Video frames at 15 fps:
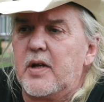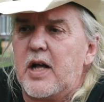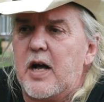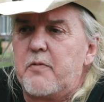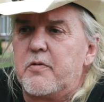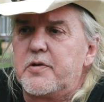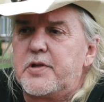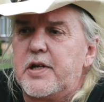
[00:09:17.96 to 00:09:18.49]

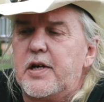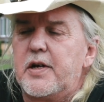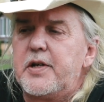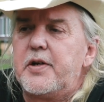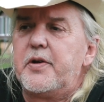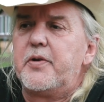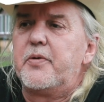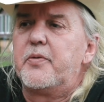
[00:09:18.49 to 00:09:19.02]
I will tell
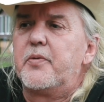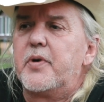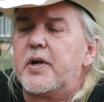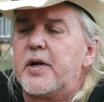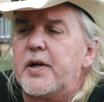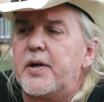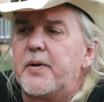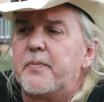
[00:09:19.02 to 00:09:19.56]
you,
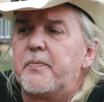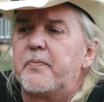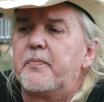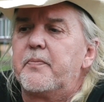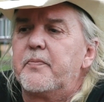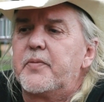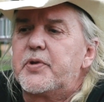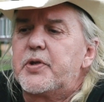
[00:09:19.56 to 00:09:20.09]

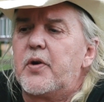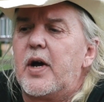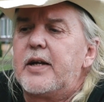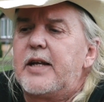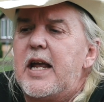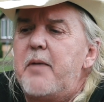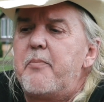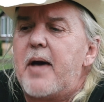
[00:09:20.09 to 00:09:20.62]
um, so I
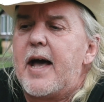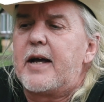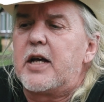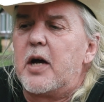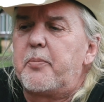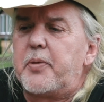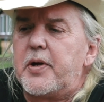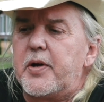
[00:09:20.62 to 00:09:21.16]
came back
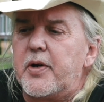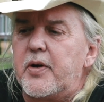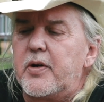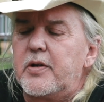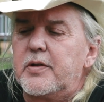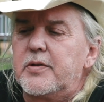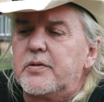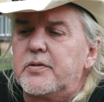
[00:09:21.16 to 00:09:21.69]
up here,
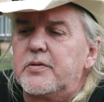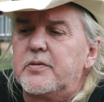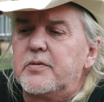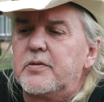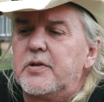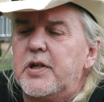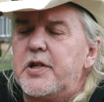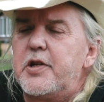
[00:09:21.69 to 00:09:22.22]

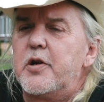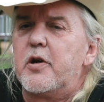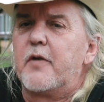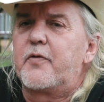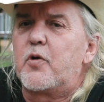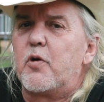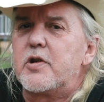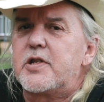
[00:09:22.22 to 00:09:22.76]
and you know,
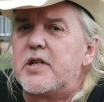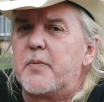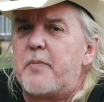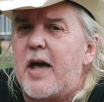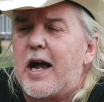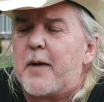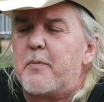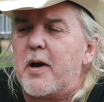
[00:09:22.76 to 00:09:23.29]
of course, in the
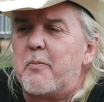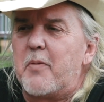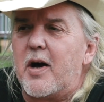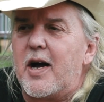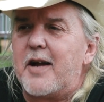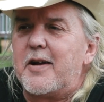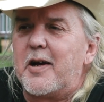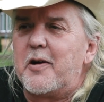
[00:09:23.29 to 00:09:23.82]
back of my
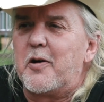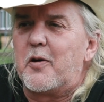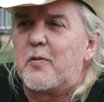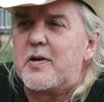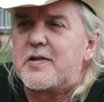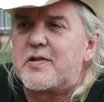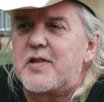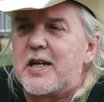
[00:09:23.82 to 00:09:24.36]
mind, I
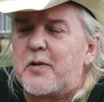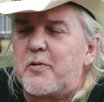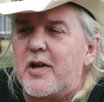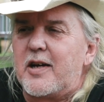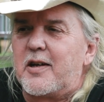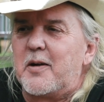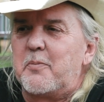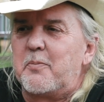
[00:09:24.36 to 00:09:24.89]
always think when
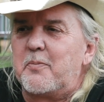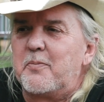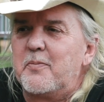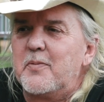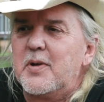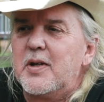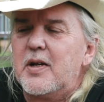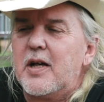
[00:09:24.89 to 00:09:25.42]
I come,
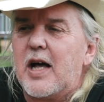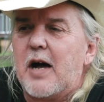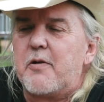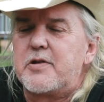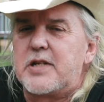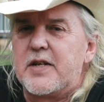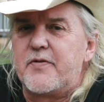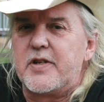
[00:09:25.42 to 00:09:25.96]
I
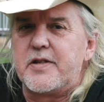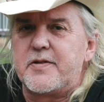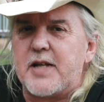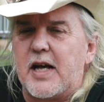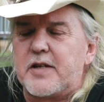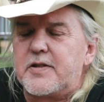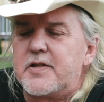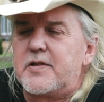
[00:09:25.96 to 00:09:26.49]
was living in
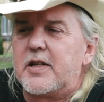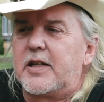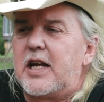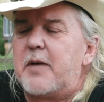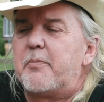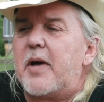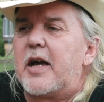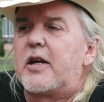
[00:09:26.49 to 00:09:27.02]
Texas, I
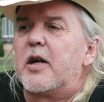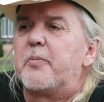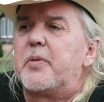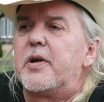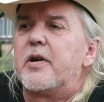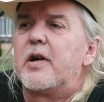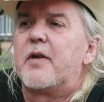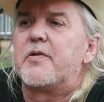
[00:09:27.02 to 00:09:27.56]
came back up
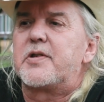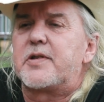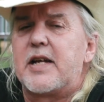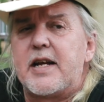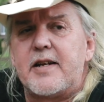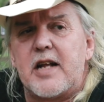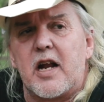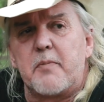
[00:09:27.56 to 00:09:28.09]
here, and I was
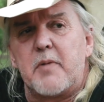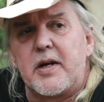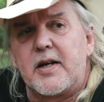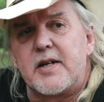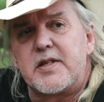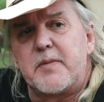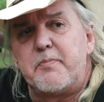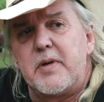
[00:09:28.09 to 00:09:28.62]
staying down at my
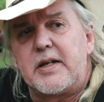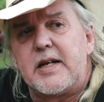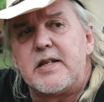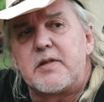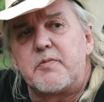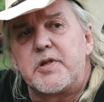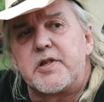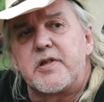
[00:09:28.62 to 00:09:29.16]
cousin
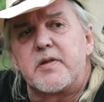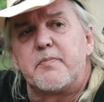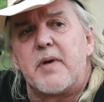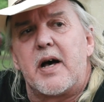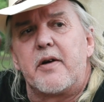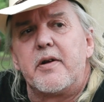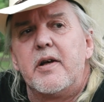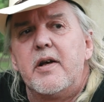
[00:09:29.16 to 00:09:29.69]
Mickey's, which is
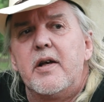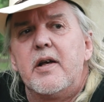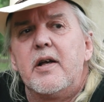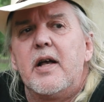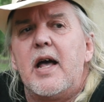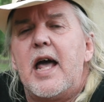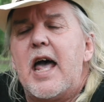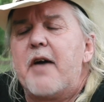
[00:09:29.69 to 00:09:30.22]
about
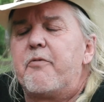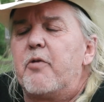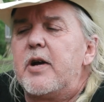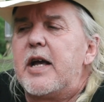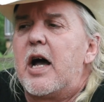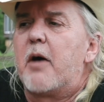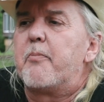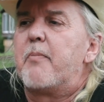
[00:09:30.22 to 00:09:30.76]

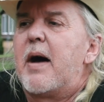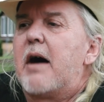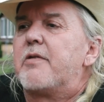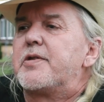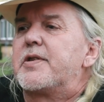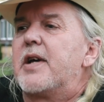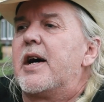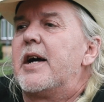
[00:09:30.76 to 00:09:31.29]
halfway out
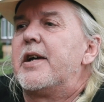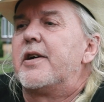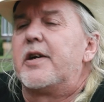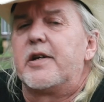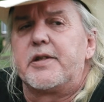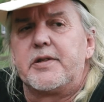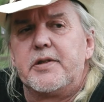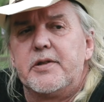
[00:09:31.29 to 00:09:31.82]
Mount
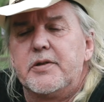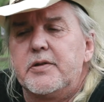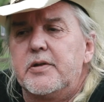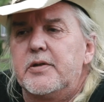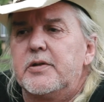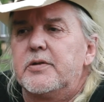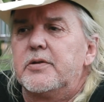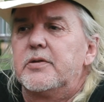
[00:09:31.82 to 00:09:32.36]
Zion. This is
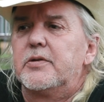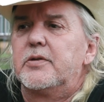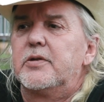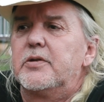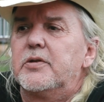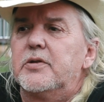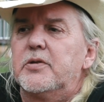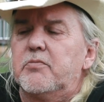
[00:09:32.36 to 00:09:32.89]
how long ago
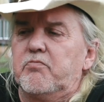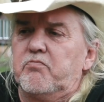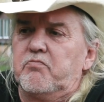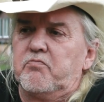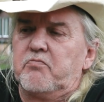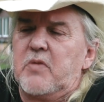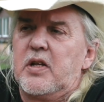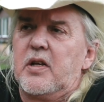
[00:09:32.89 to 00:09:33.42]
that you're
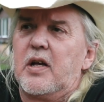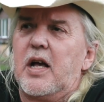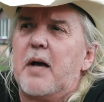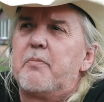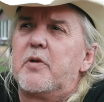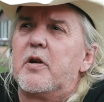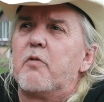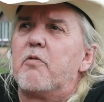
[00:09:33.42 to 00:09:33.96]
referencing?
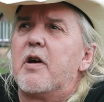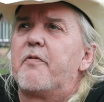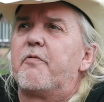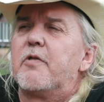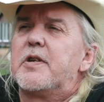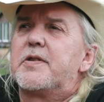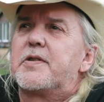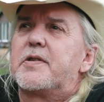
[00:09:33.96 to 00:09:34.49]
I'm going to
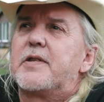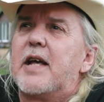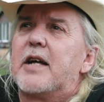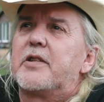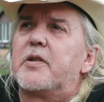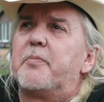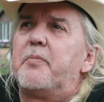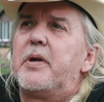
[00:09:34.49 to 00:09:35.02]
reference
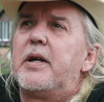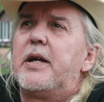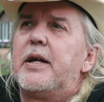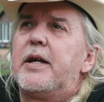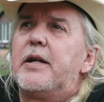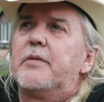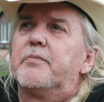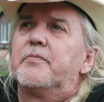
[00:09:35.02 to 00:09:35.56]
that to
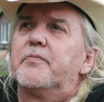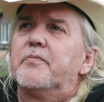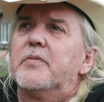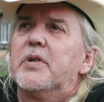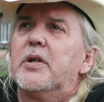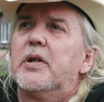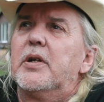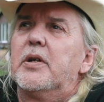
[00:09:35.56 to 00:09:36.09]
be
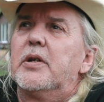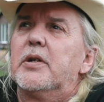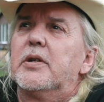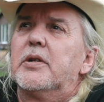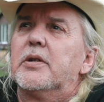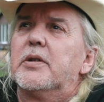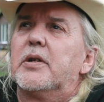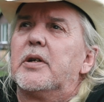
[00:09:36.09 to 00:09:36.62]

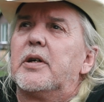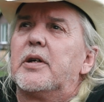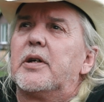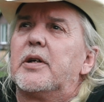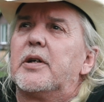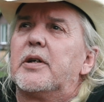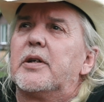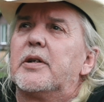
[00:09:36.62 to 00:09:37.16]

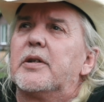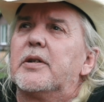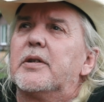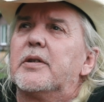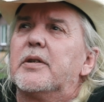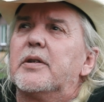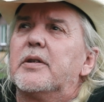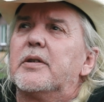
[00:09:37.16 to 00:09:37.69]
uh,
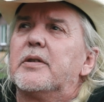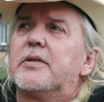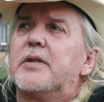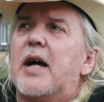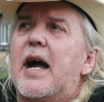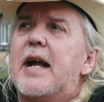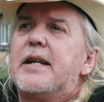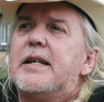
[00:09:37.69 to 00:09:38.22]

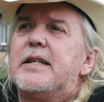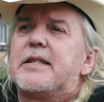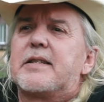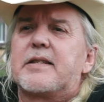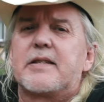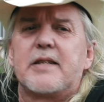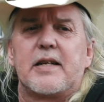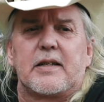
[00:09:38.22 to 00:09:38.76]

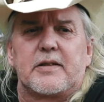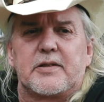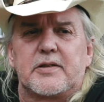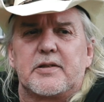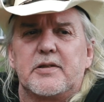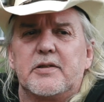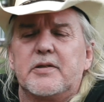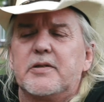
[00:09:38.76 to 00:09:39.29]

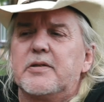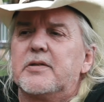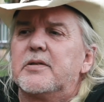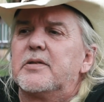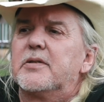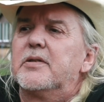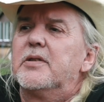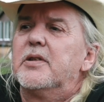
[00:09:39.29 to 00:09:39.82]
ninety-six.
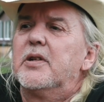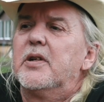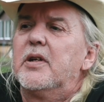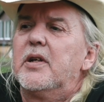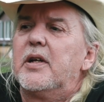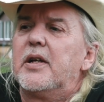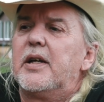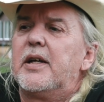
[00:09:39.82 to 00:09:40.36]

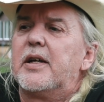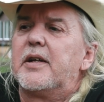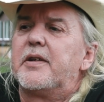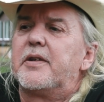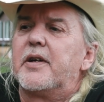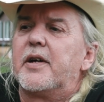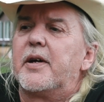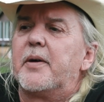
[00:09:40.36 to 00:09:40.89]

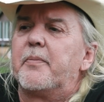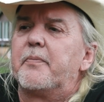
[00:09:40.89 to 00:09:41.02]
And so